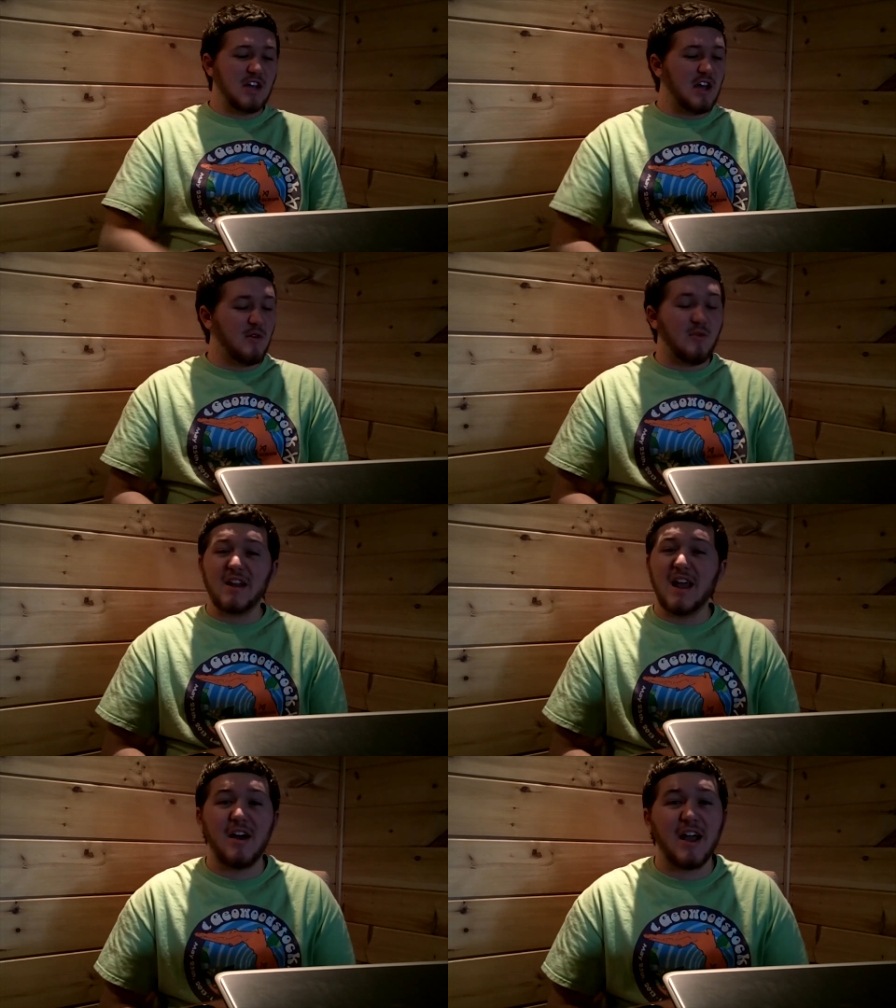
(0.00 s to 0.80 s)

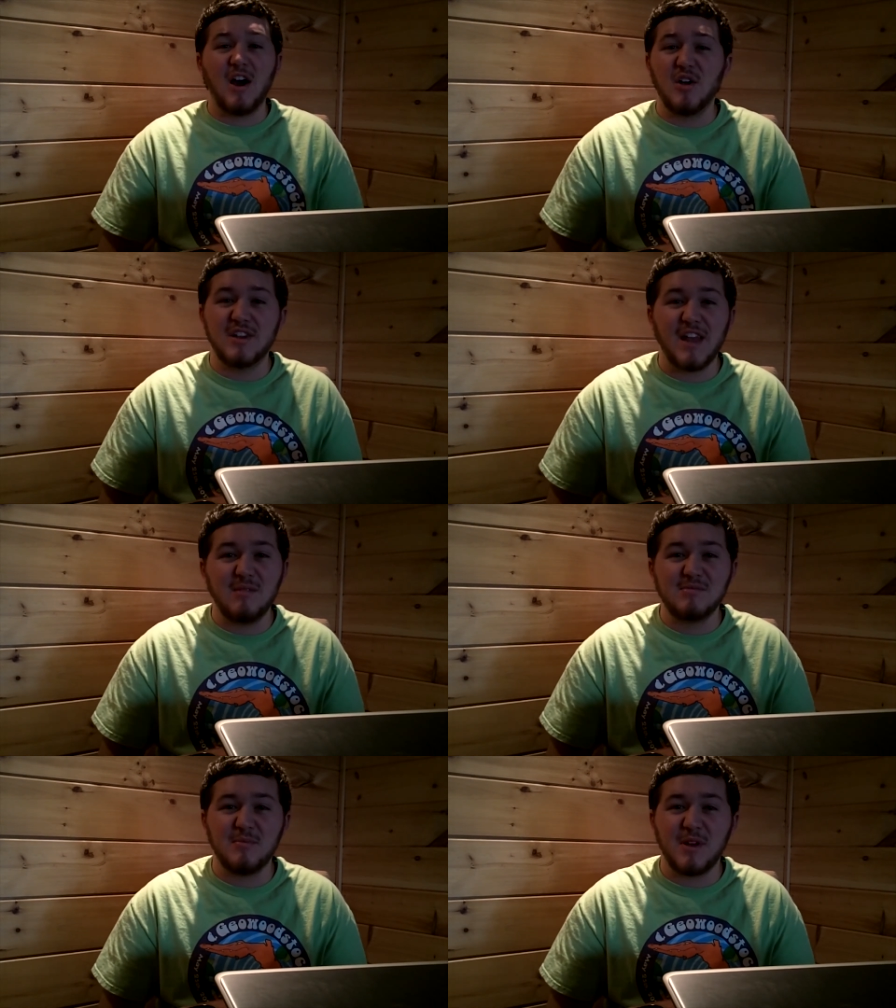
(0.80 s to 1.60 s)
Right now I got all the
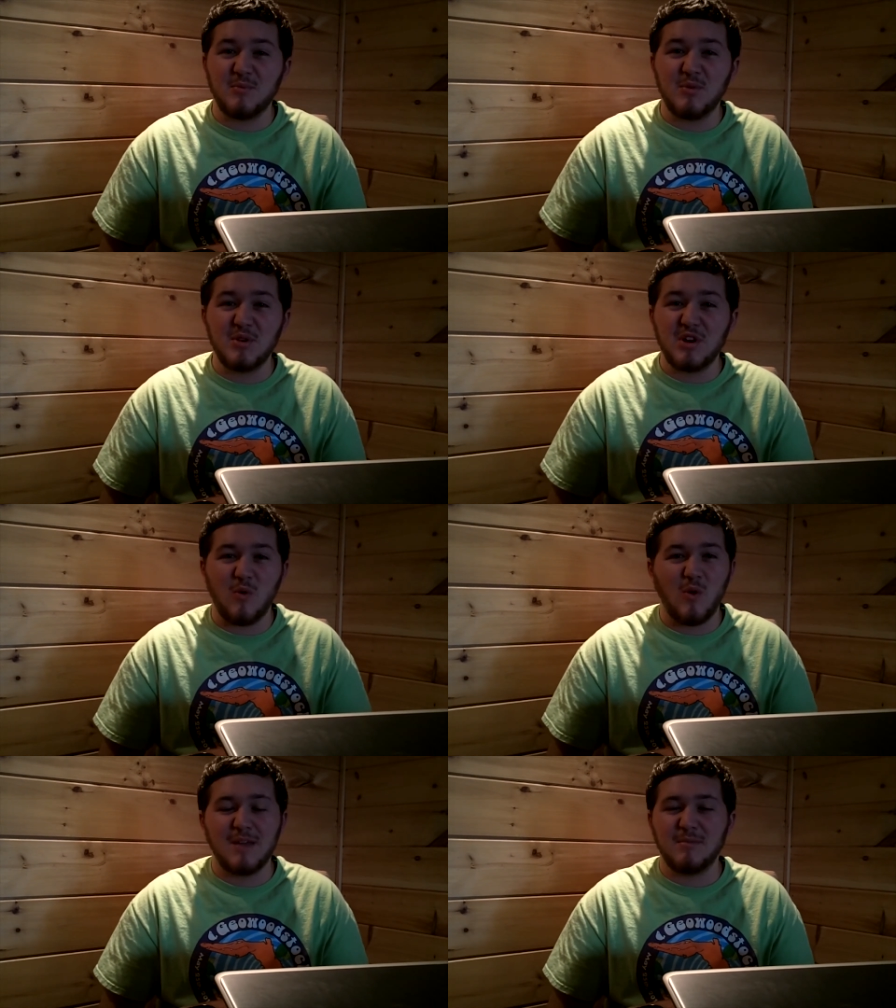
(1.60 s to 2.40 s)
names in my computer
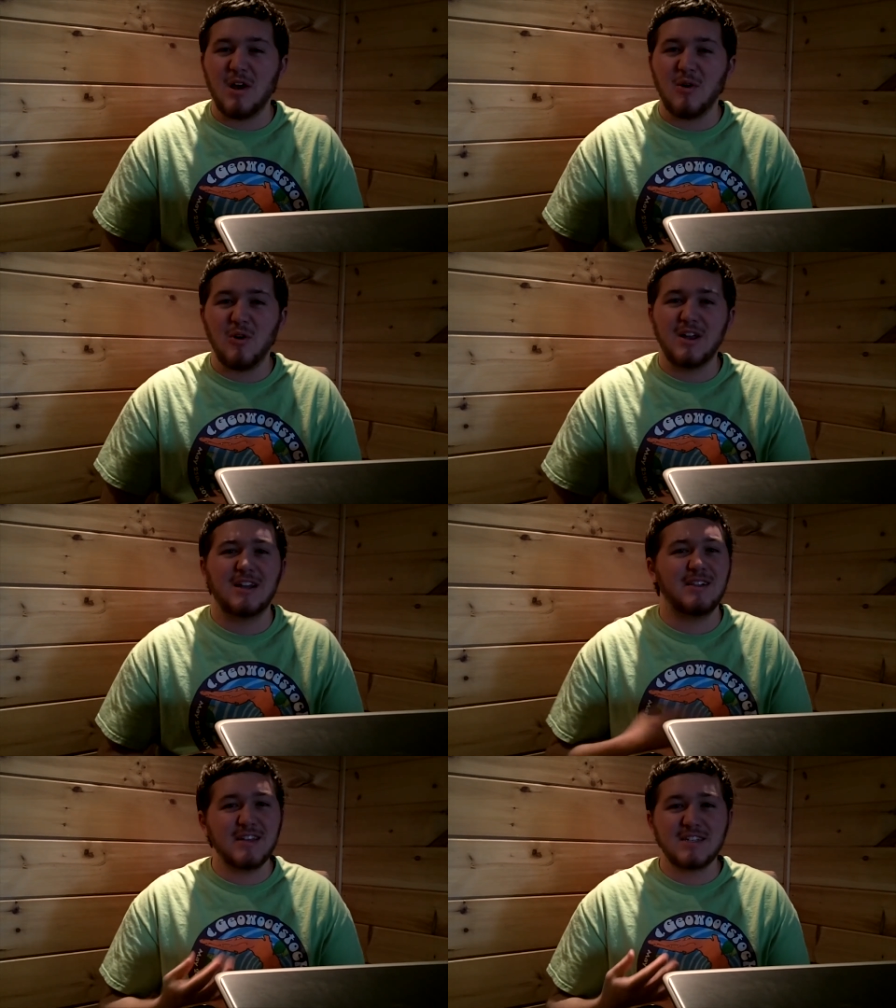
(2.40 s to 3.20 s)
on random.org in
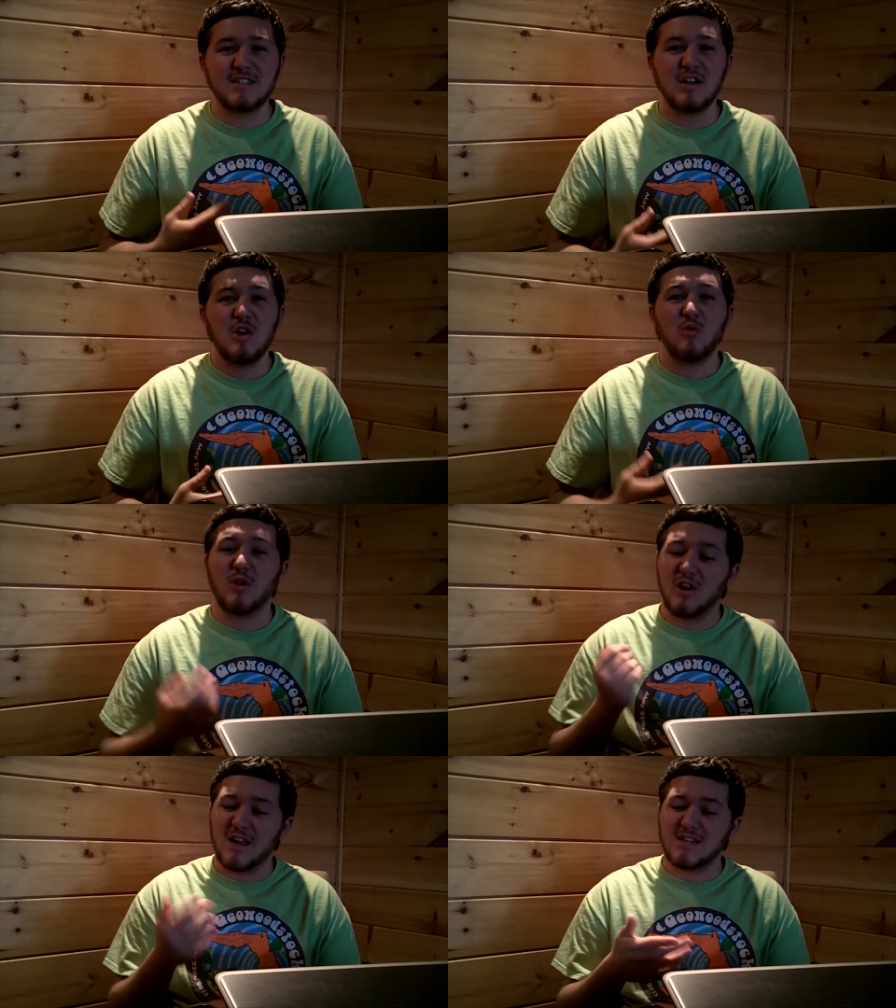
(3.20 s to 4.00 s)
a list.
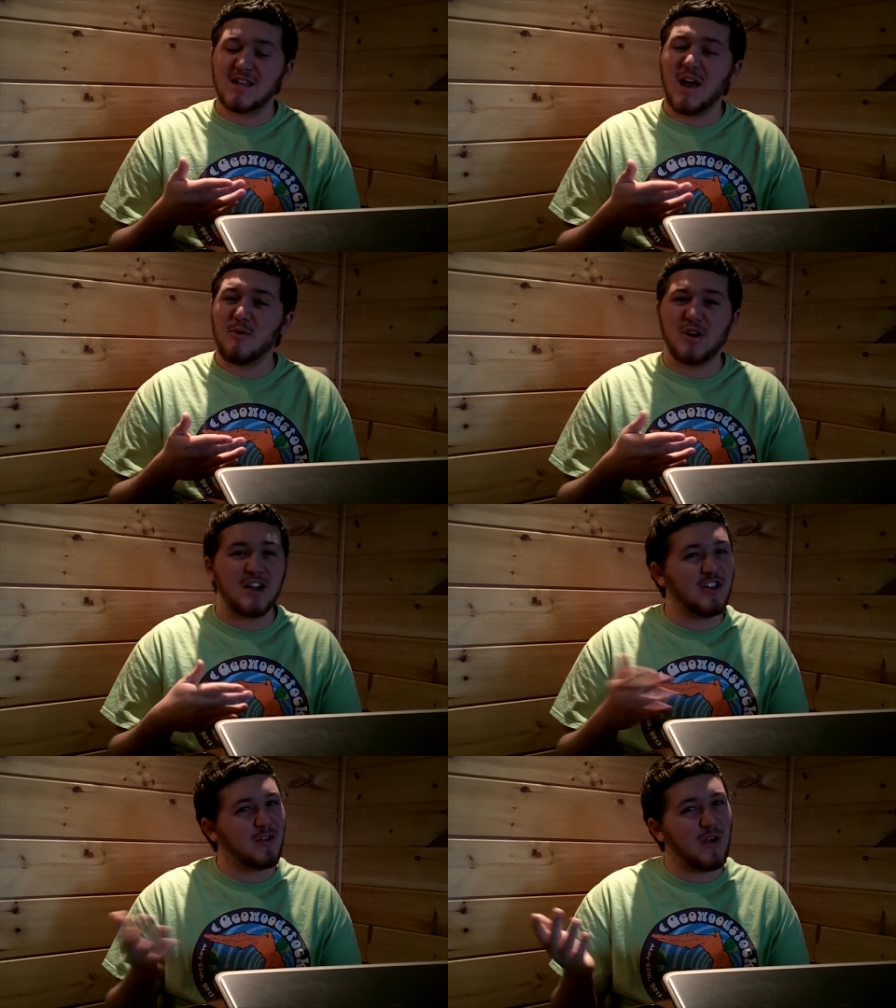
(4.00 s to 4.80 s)
We're going to get to that. We're going
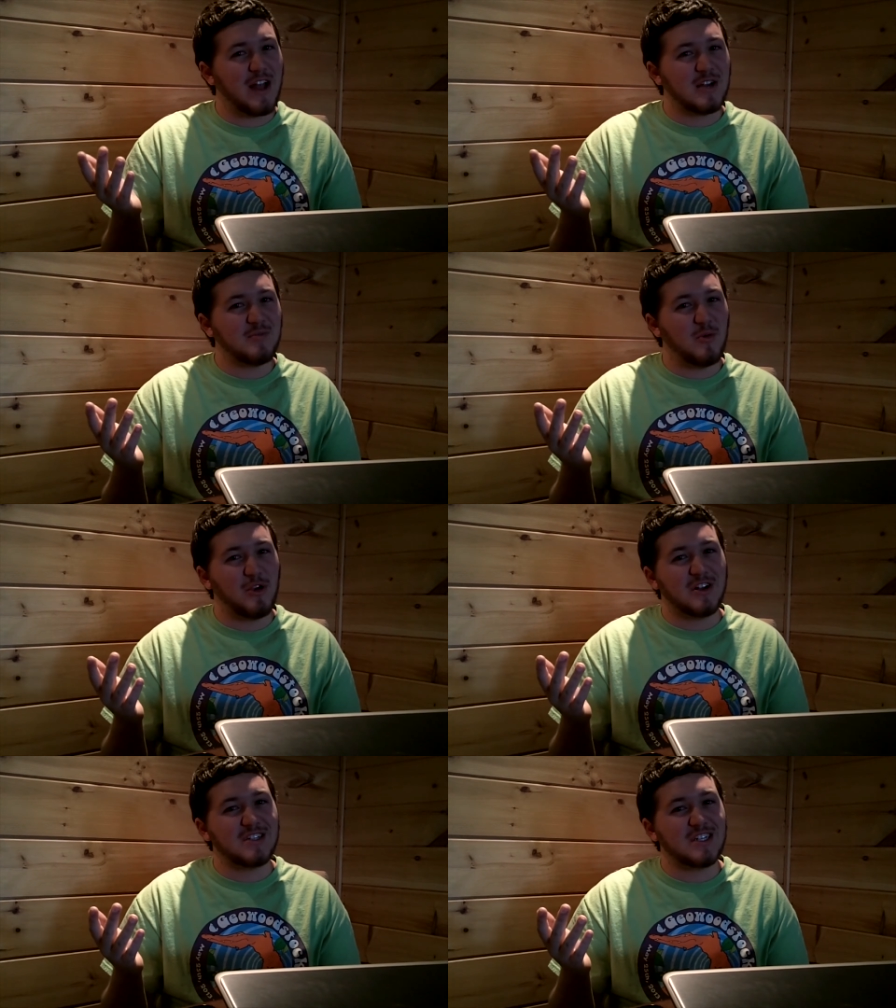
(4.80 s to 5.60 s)
to click random, and
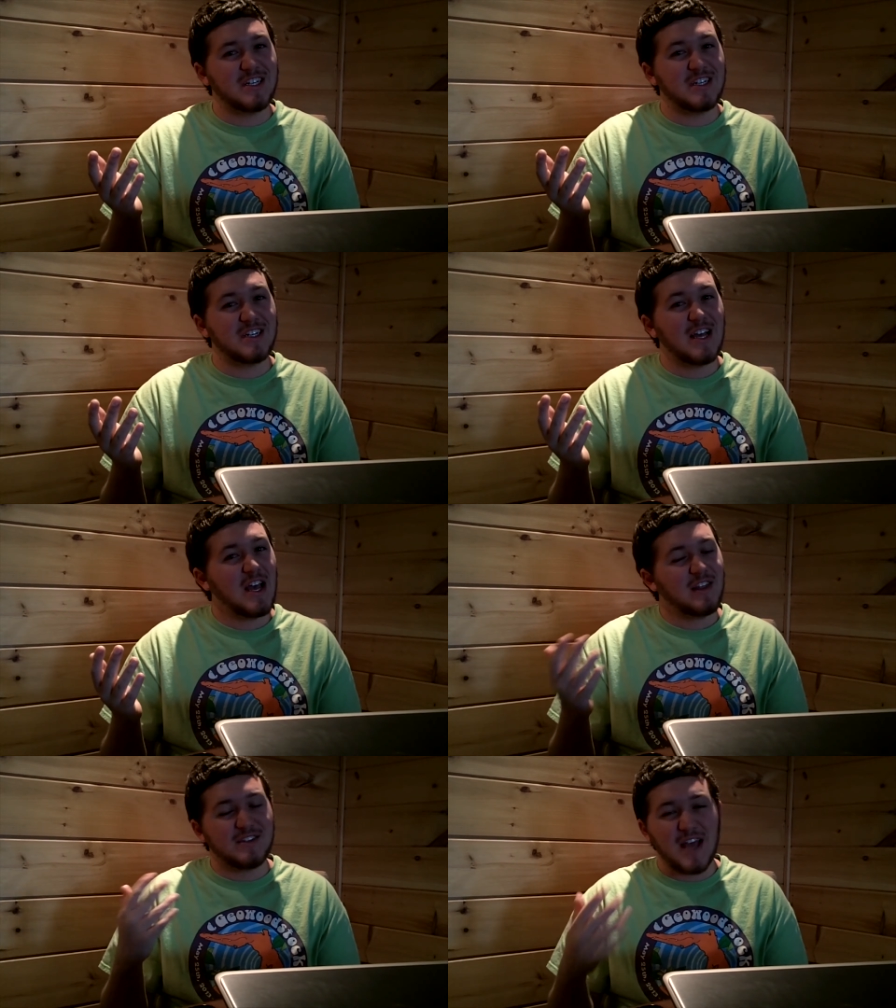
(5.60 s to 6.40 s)
we're going to see
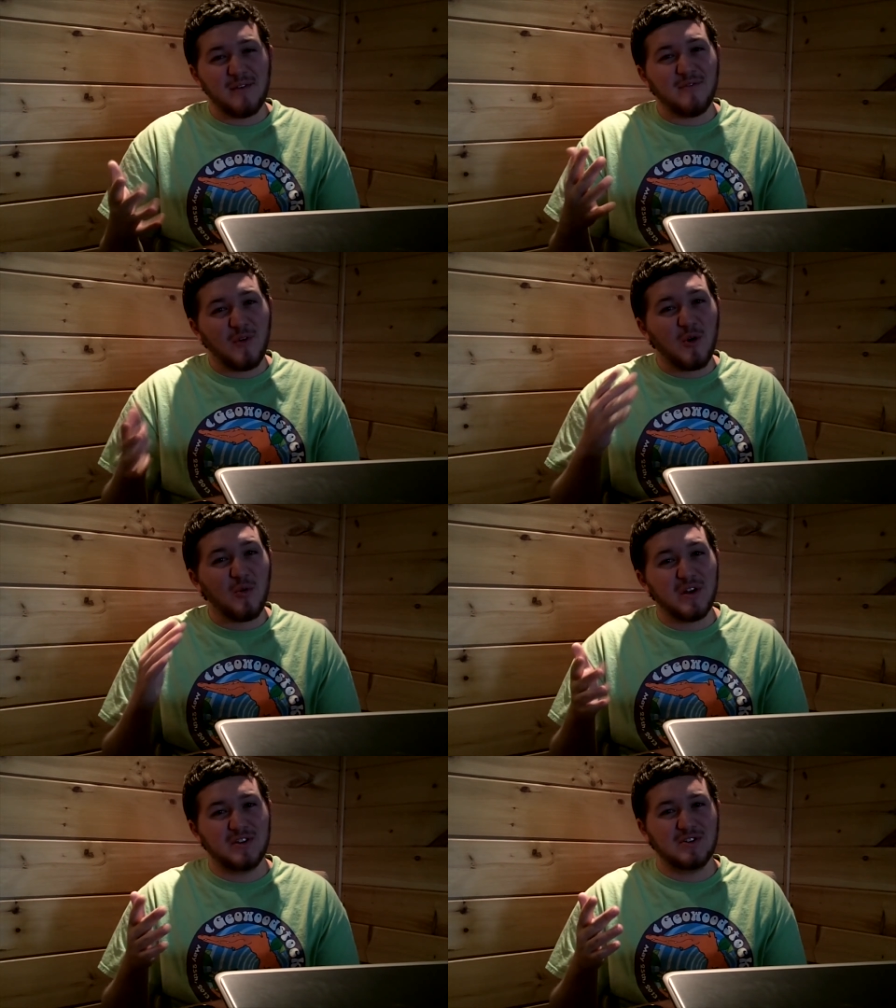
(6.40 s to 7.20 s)
the top 4
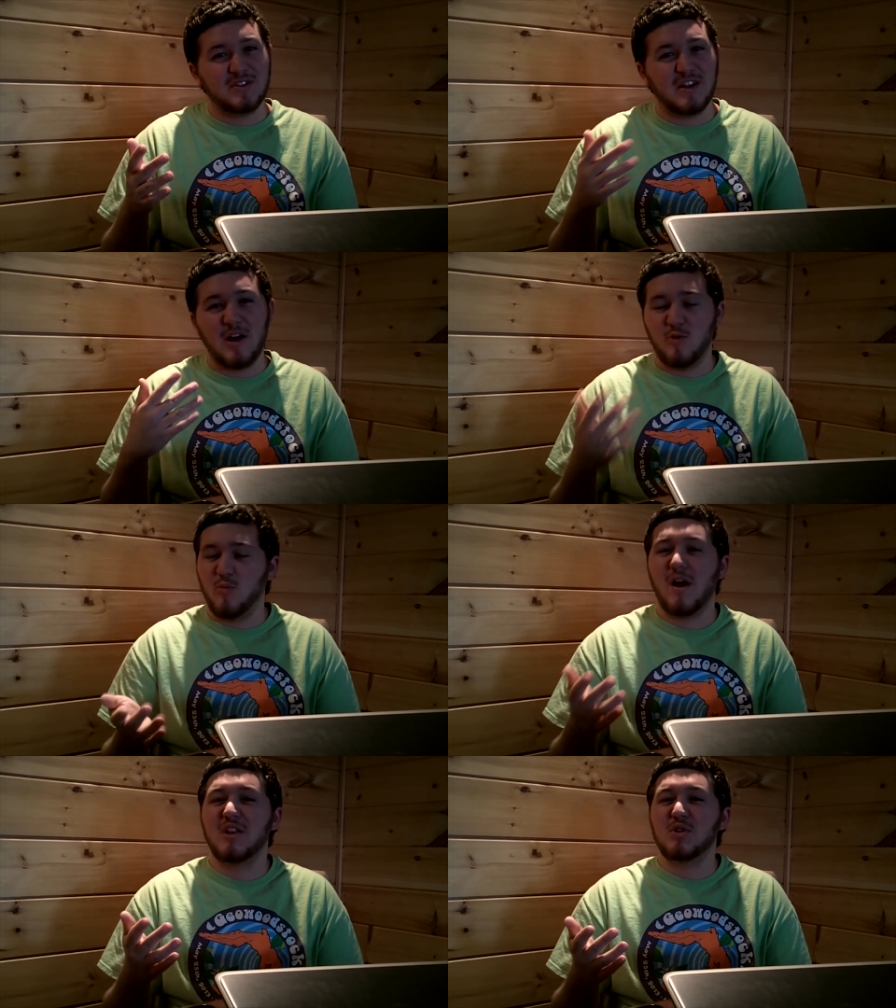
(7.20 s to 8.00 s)
winners, and I'll
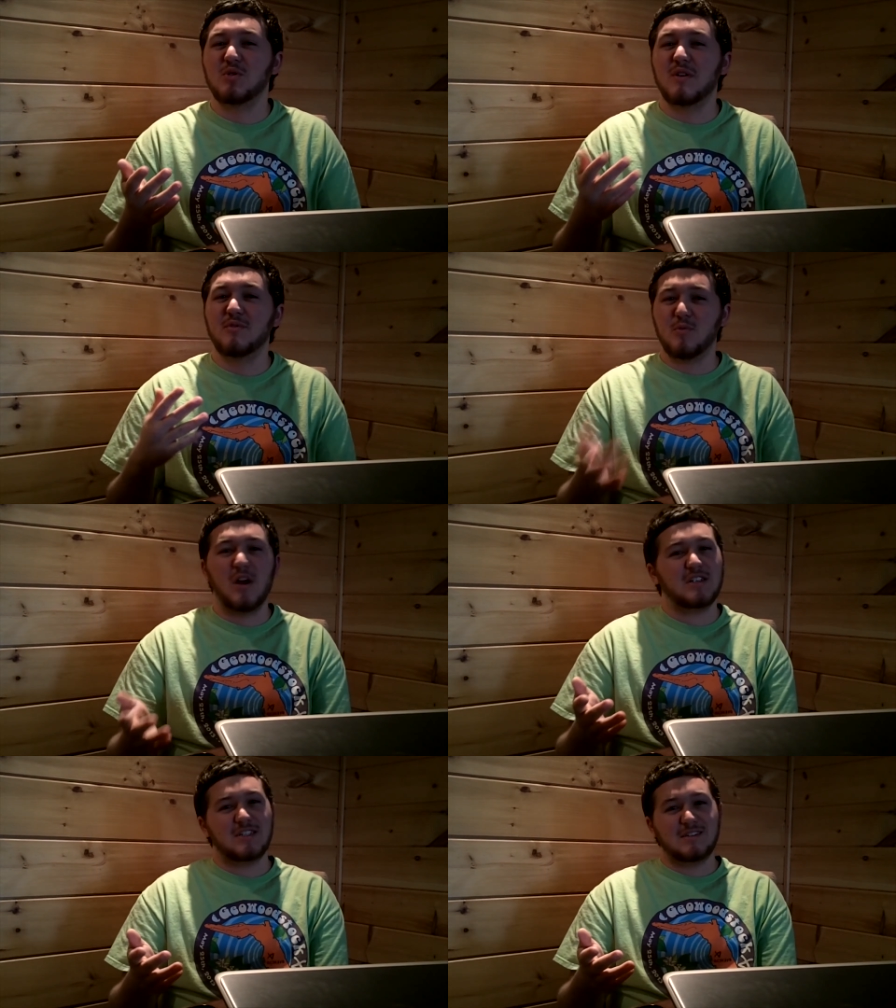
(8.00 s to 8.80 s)
remind you of your
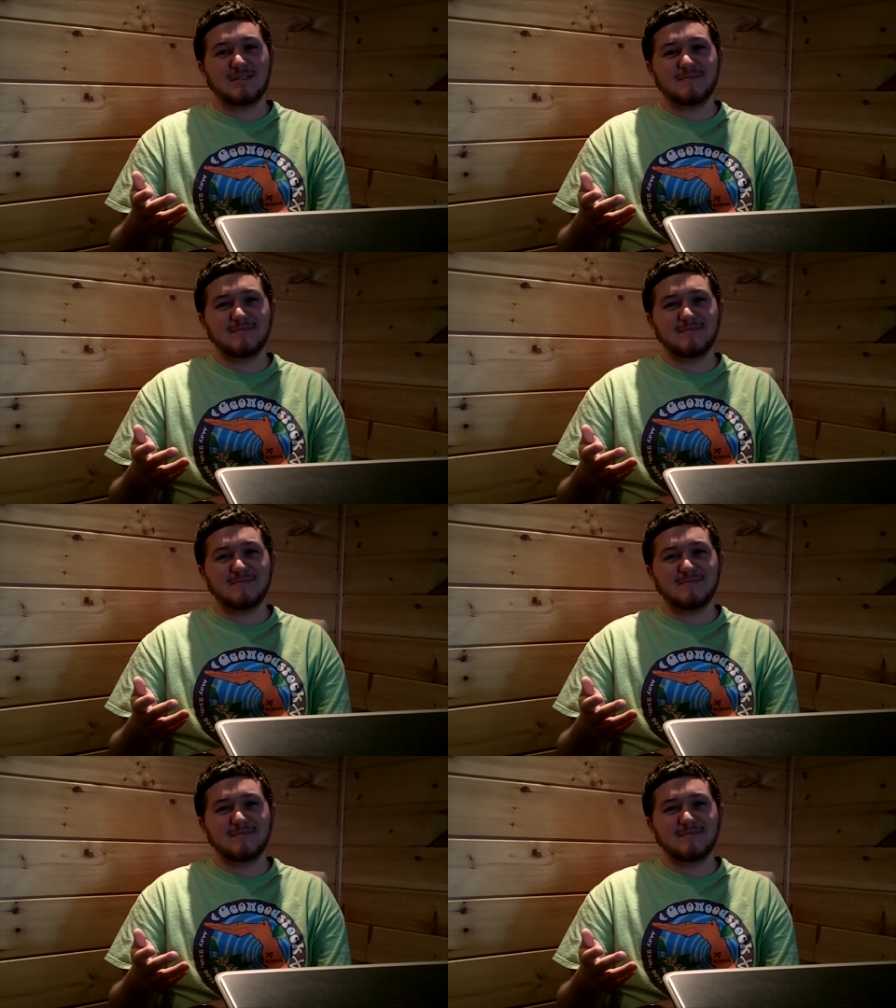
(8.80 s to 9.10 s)
prizes.